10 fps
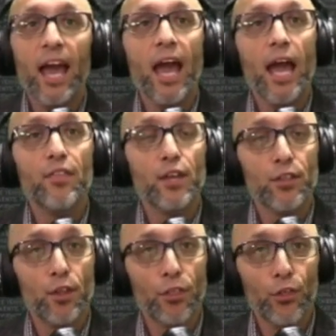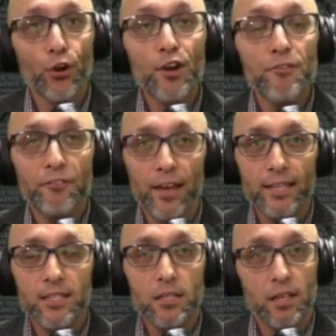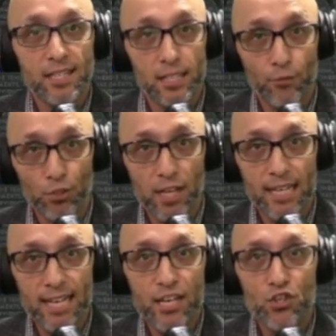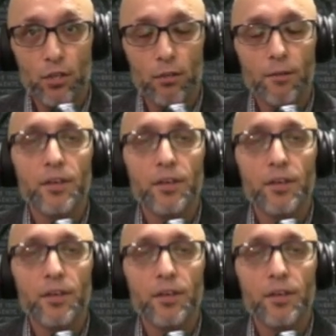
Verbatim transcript: And then the third offense, a civil citation.